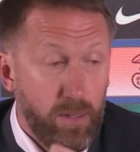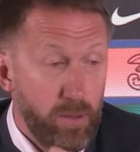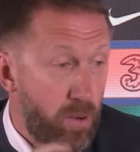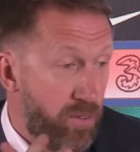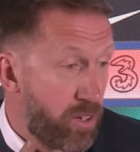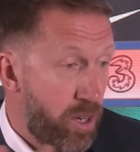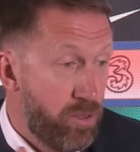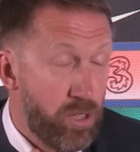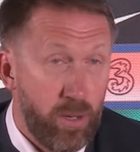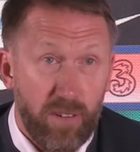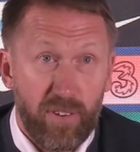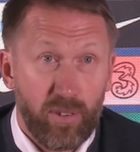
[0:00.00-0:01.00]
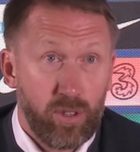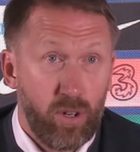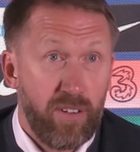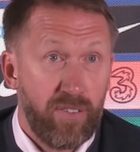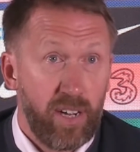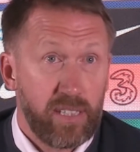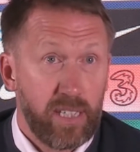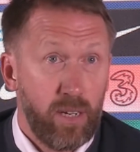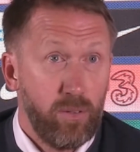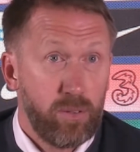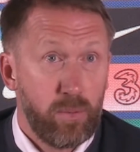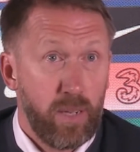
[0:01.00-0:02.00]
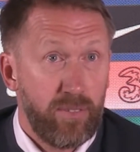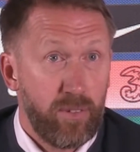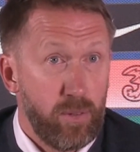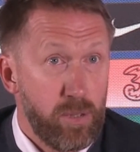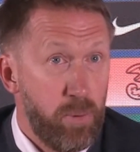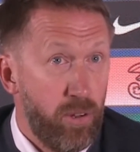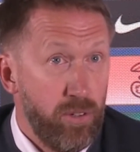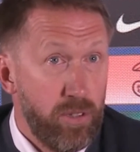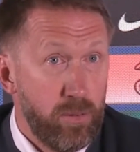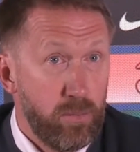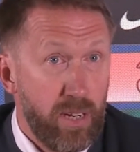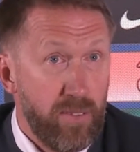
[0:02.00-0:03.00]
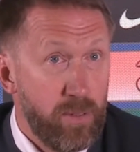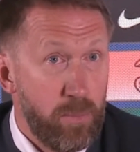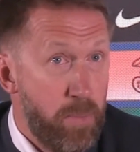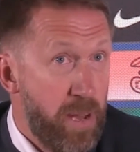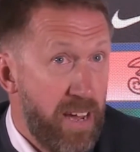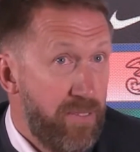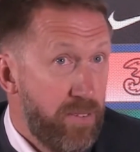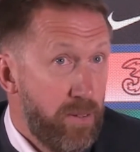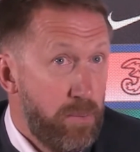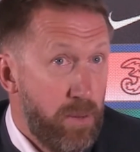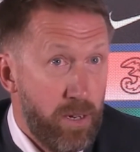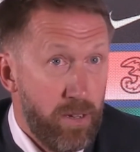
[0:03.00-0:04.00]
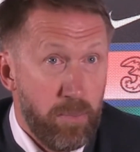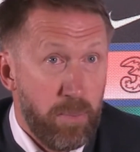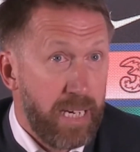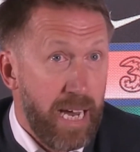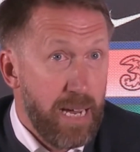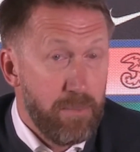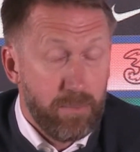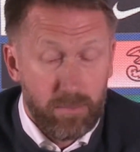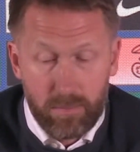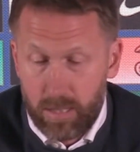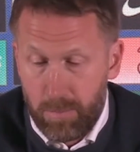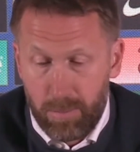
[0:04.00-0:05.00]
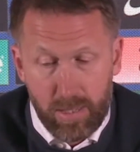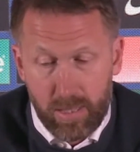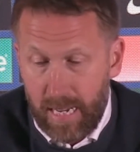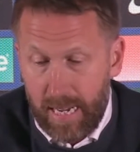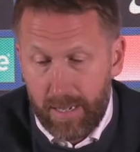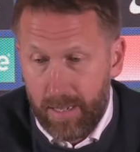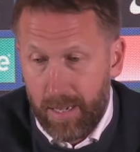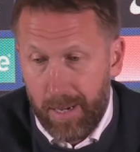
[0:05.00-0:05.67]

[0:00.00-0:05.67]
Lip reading: Well, we've got no time to feel sorry for ourselves. We have to respond and we have to prepare for another big game. Simple as that.